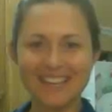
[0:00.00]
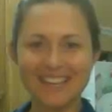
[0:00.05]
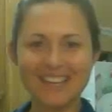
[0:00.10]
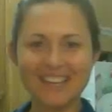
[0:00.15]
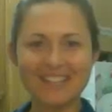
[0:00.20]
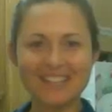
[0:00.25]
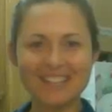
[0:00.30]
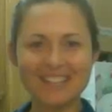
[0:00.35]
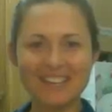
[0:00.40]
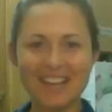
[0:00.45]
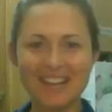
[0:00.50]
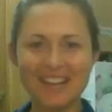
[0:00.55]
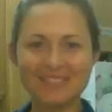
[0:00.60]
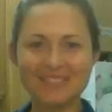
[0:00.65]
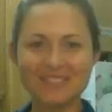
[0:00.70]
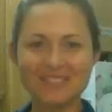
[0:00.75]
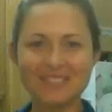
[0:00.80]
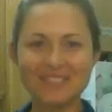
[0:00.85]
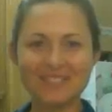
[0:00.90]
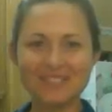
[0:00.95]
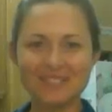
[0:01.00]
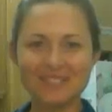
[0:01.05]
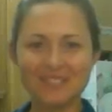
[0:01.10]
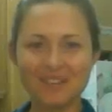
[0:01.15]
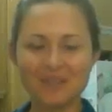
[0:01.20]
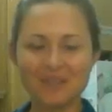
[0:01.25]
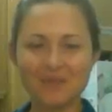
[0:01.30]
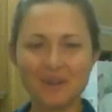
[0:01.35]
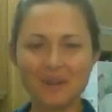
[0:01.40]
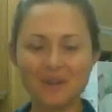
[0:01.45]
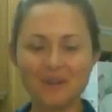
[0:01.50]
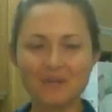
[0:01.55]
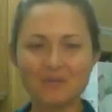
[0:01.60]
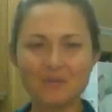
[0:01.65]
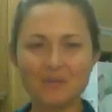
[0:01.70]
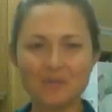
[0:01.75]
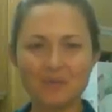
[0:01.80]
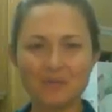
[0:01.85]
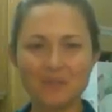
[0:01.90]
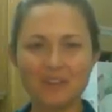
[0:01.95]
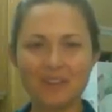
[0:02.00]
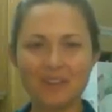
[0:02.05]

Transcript: Good afternoon and welcome to another